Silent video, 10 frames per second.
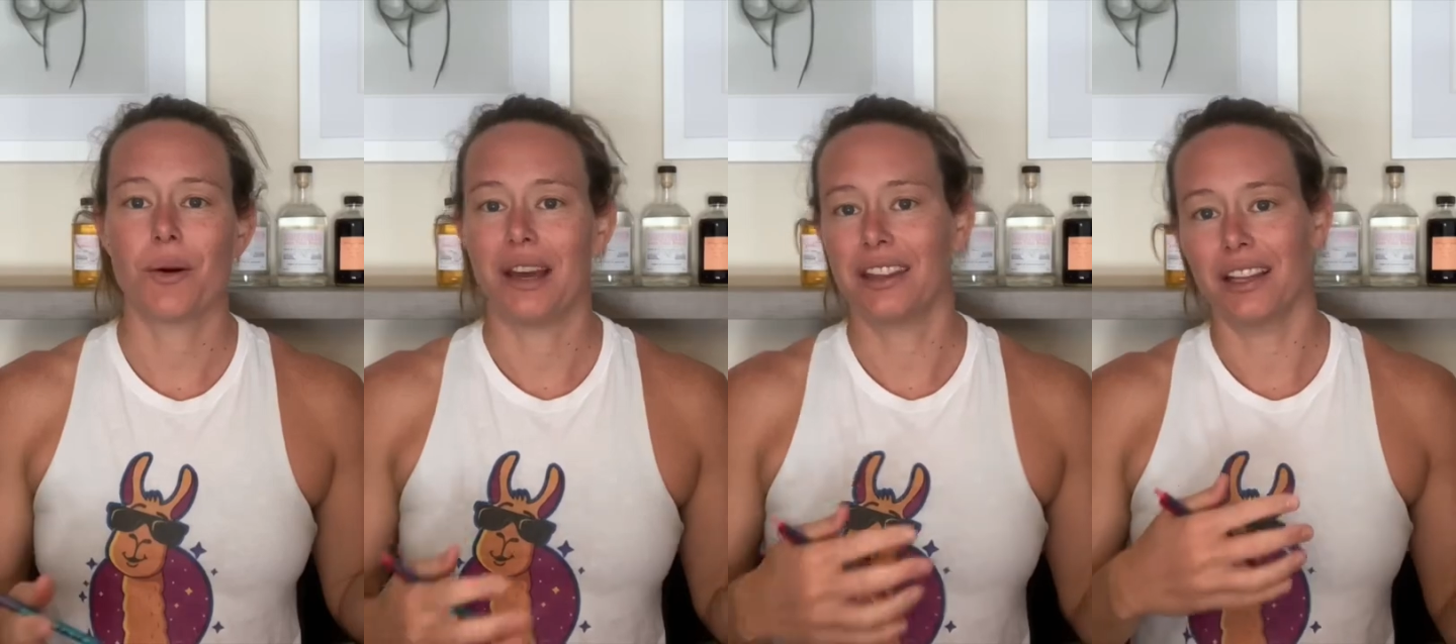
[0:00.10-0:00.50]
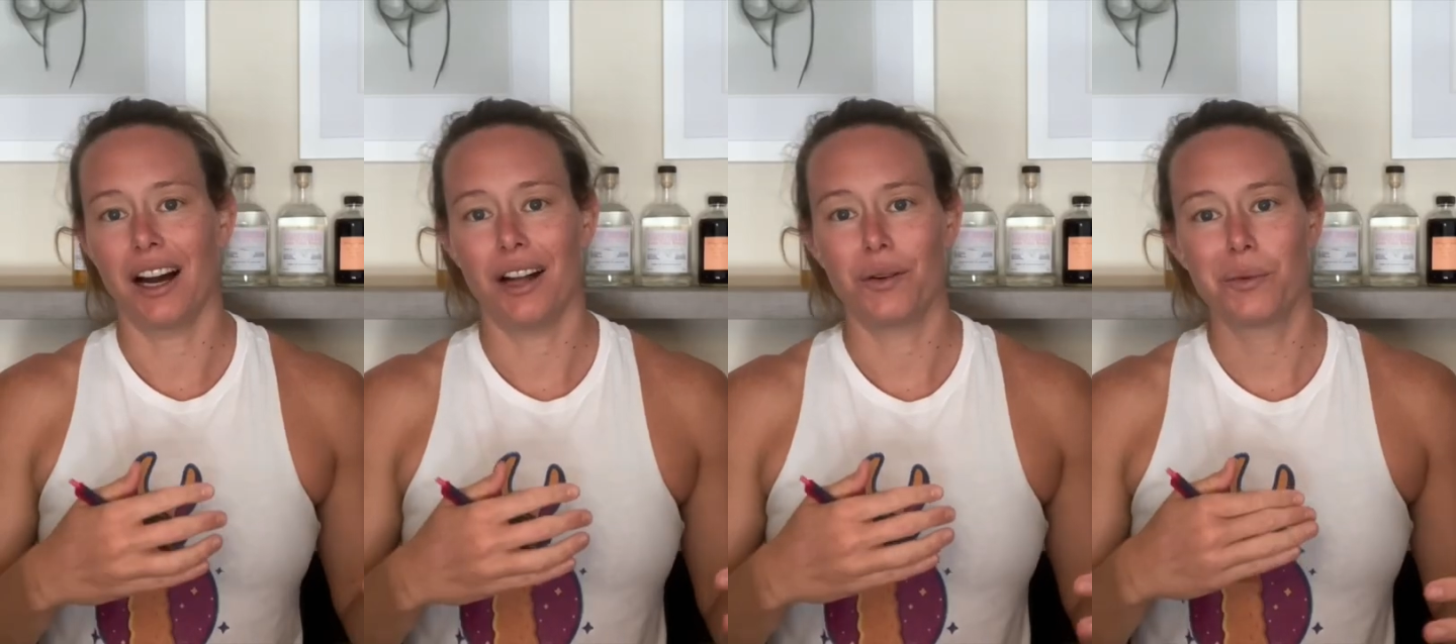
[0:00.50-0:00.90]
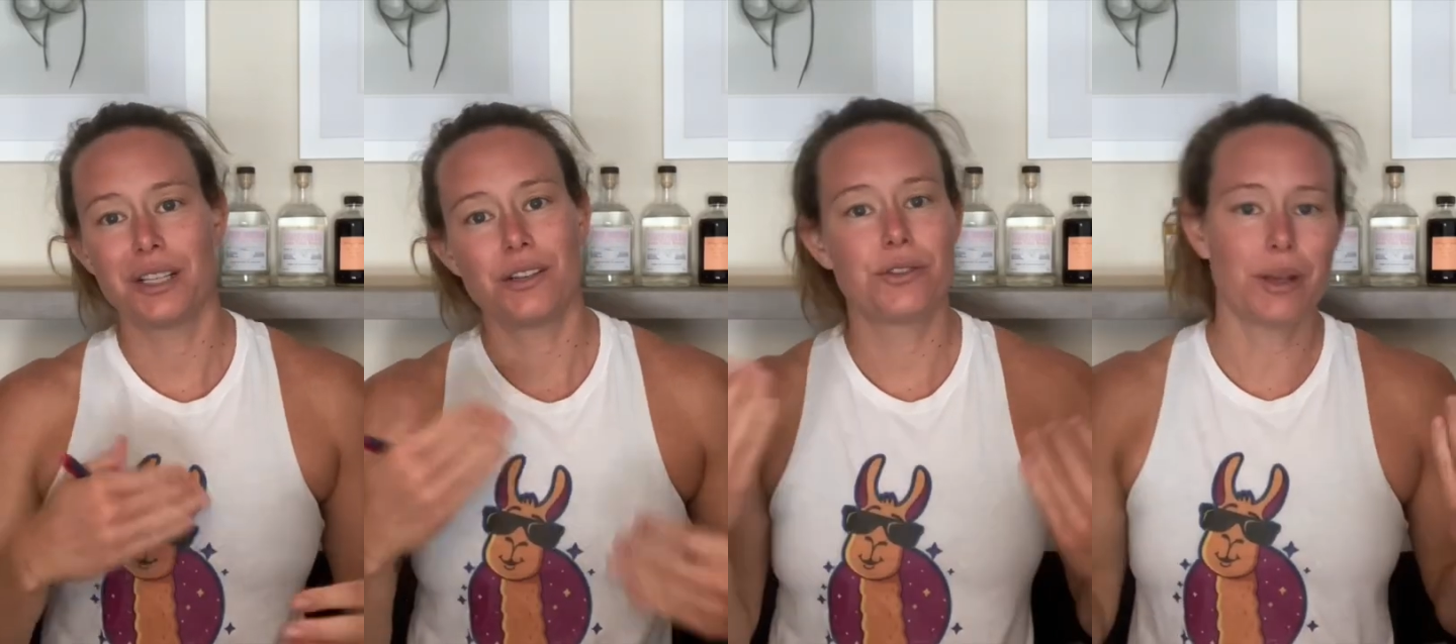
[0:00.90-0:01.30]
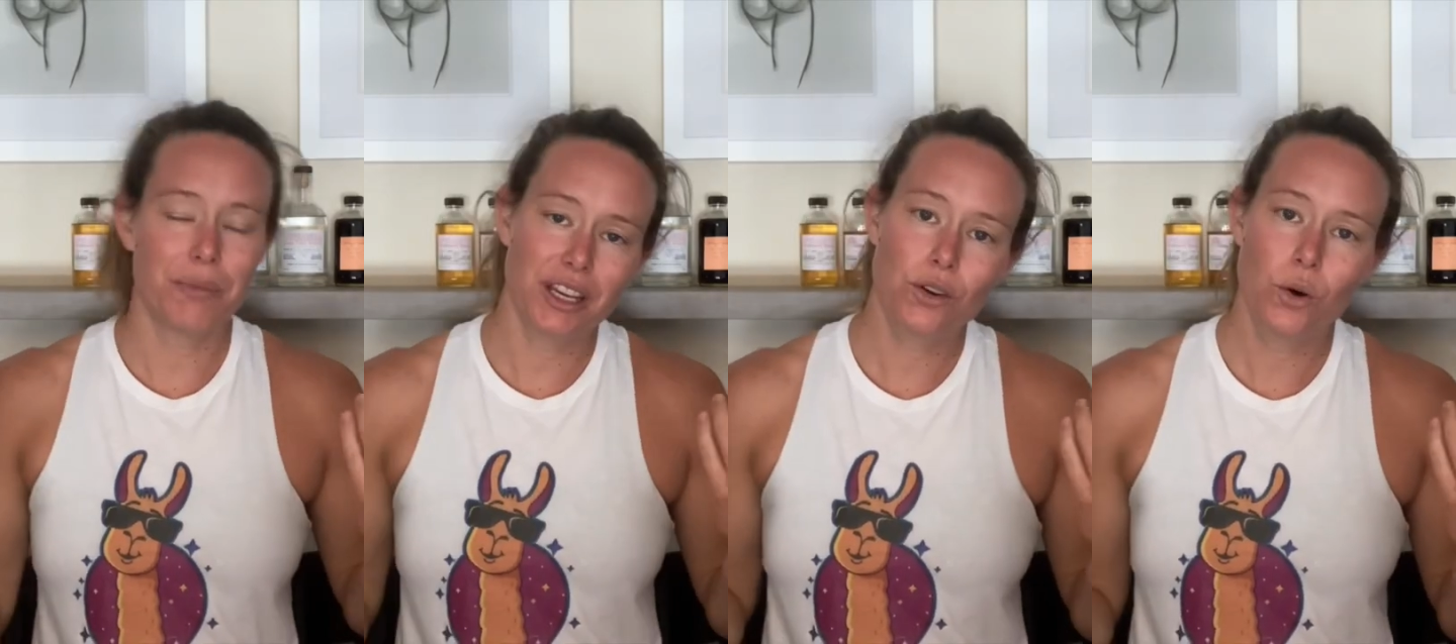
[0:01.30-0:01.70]
I thought we'd do
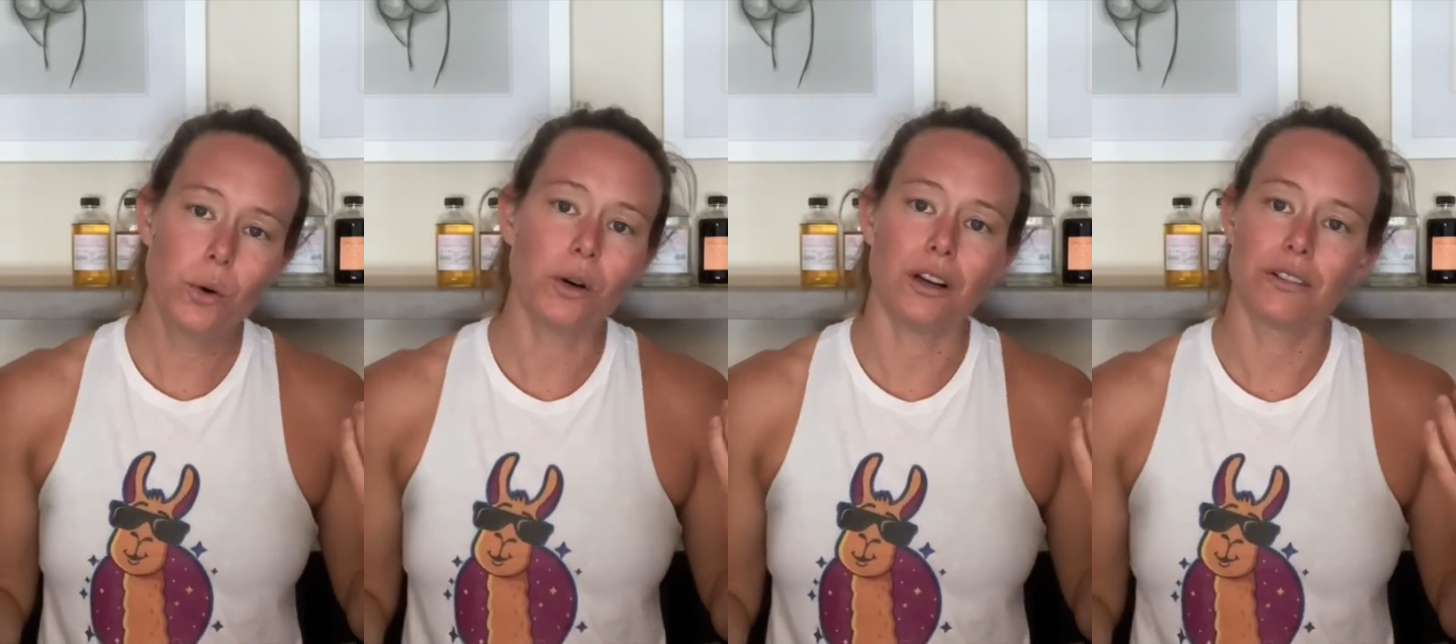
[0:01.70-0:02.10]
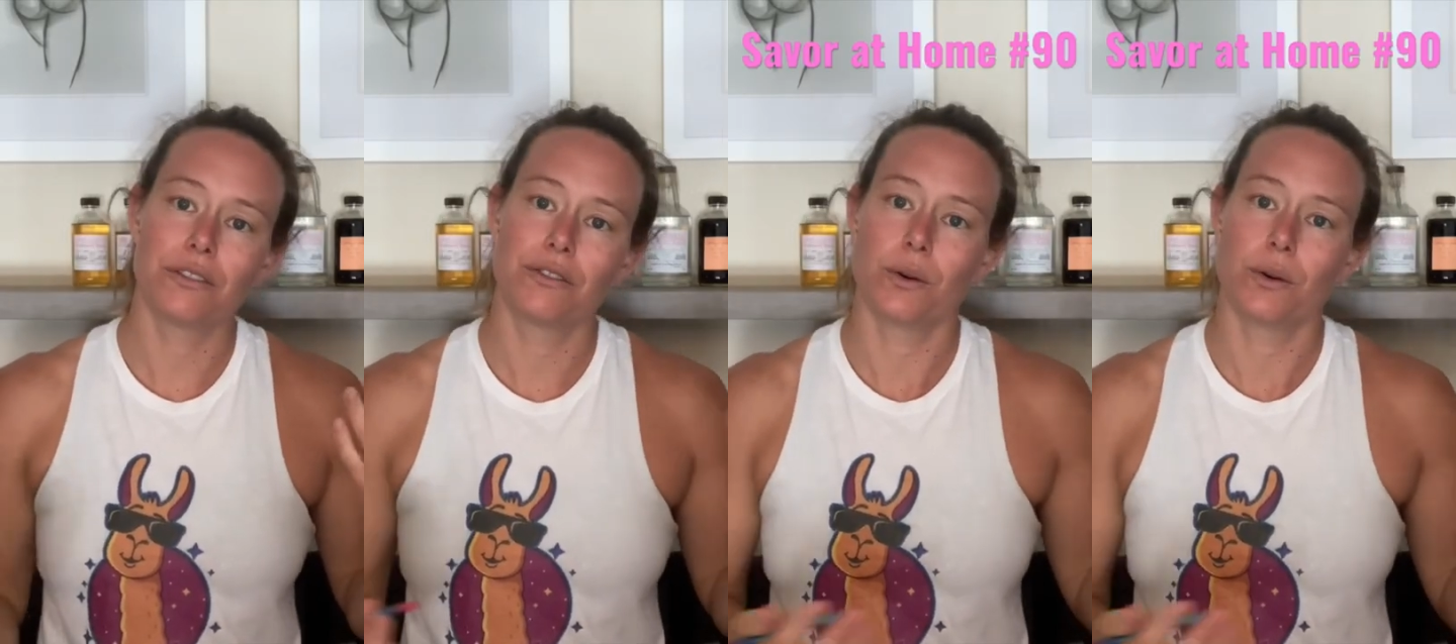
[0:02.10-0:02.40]
something cool